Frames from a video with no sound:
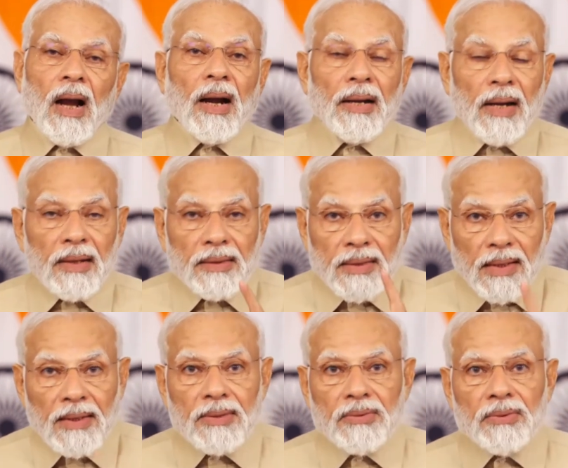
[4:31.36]
Under
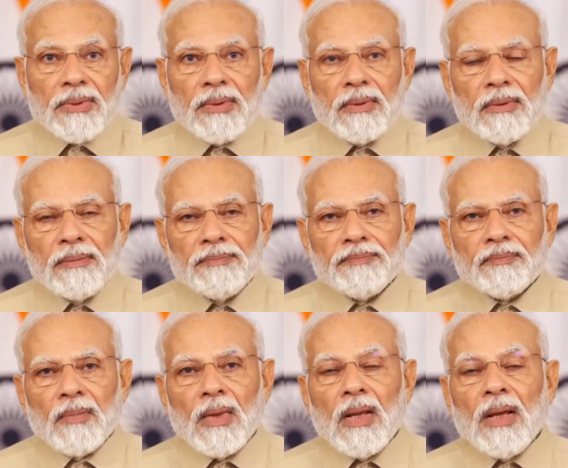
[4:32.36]
this,
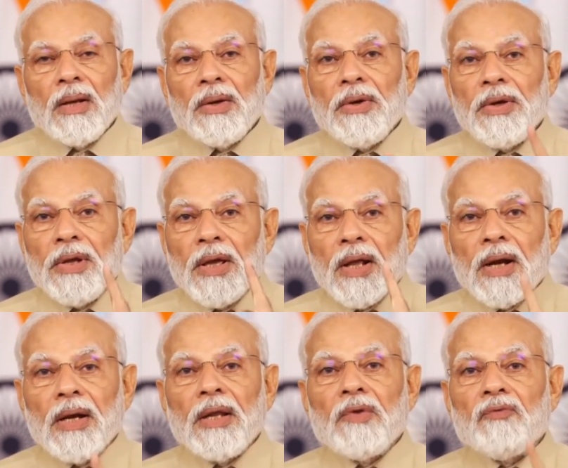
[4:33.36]

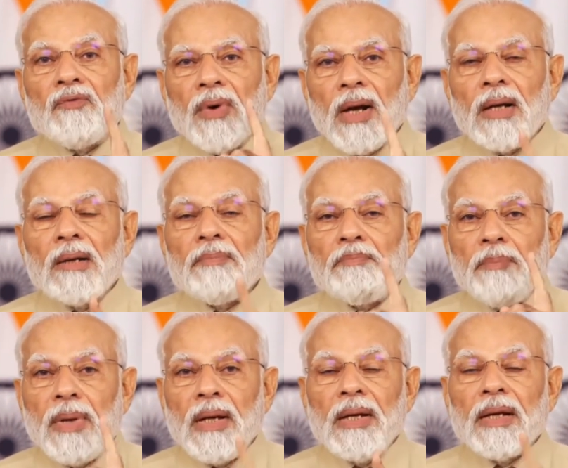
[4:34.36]
nearly
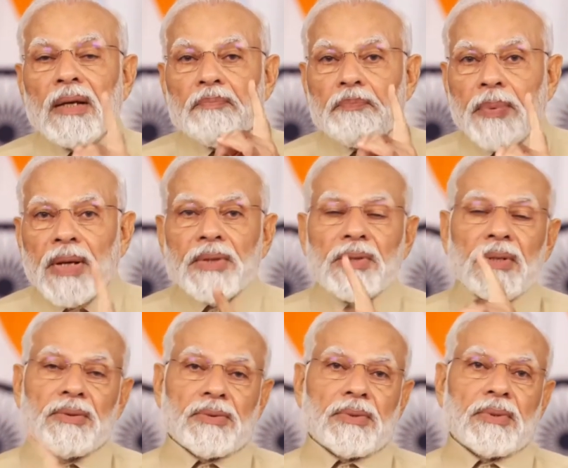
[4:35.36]
1 million
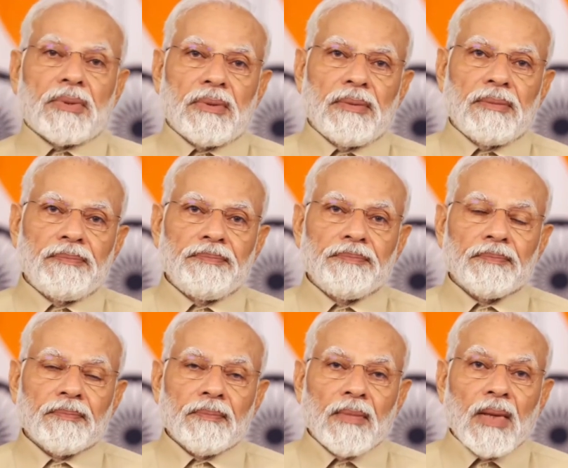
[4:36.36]
patients
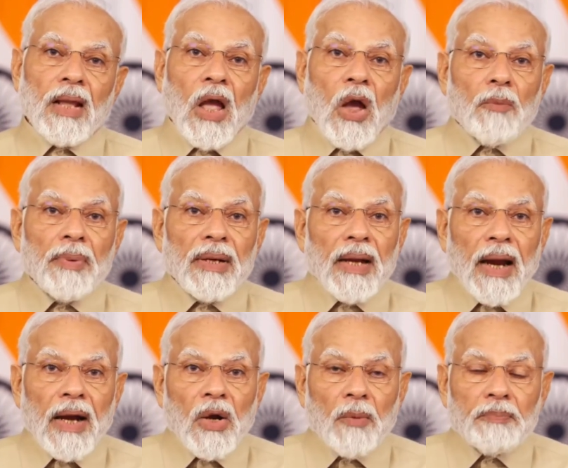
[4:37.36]
have been
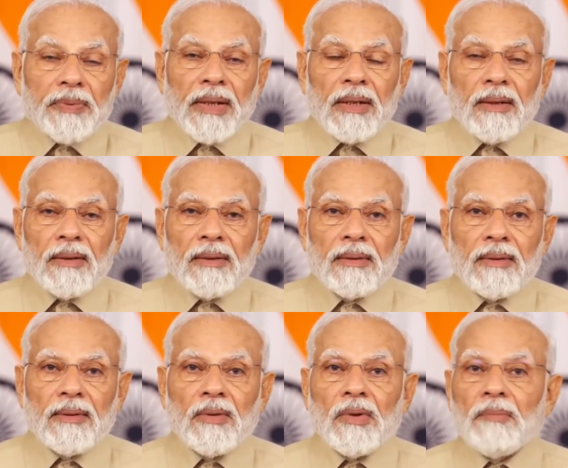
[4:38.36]
adopted
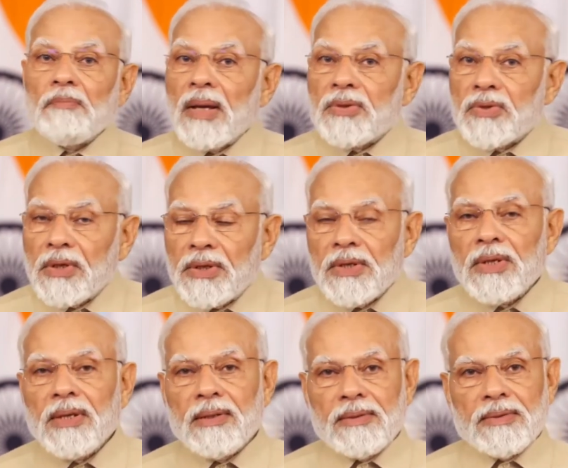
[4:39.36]
by
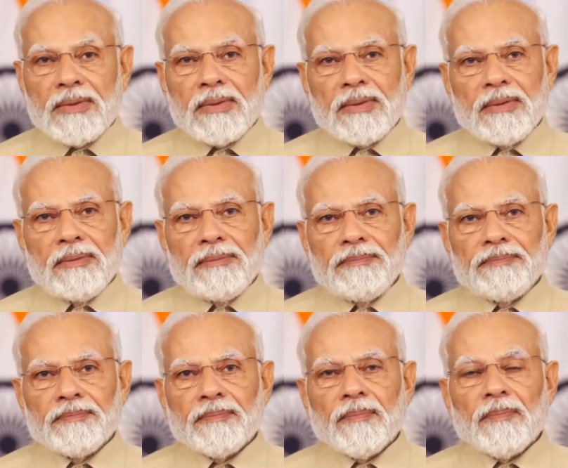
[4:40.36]
citizens.
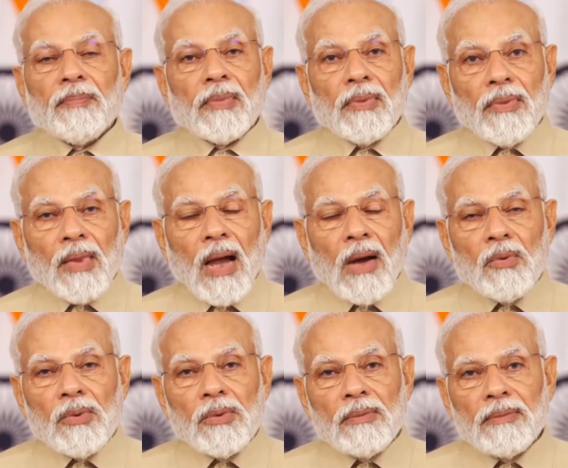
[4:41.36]
Now,
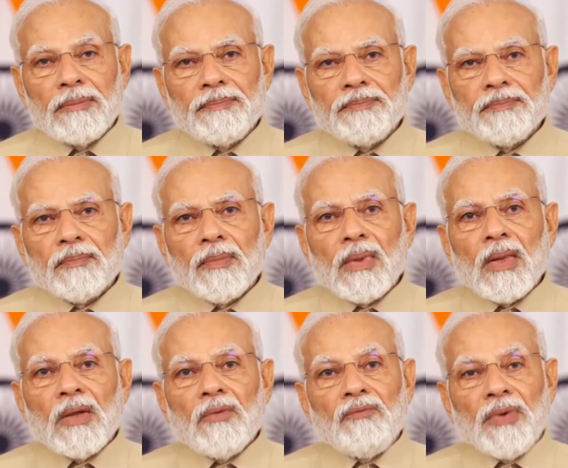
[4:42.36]

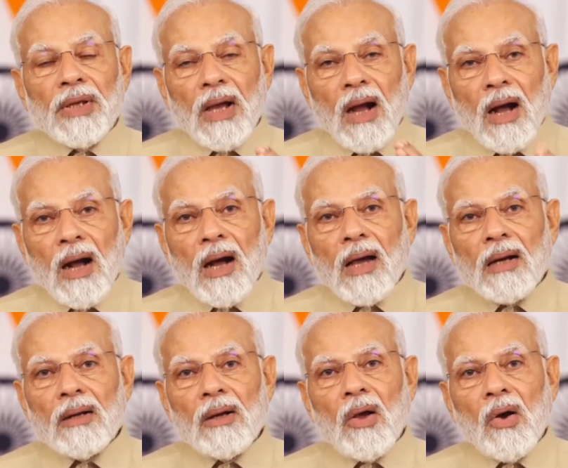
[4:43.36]
we
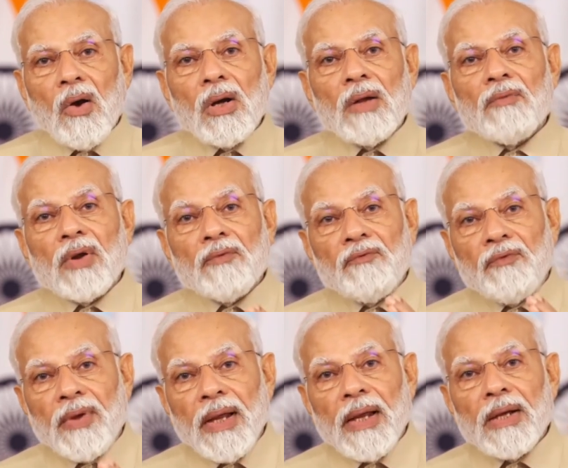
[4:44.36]
are on our
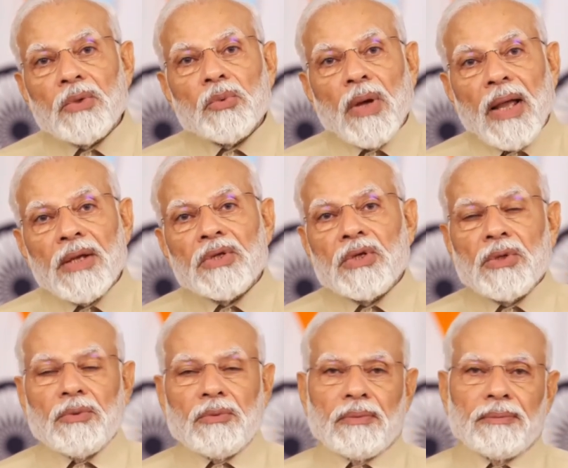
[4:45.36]
way to achieve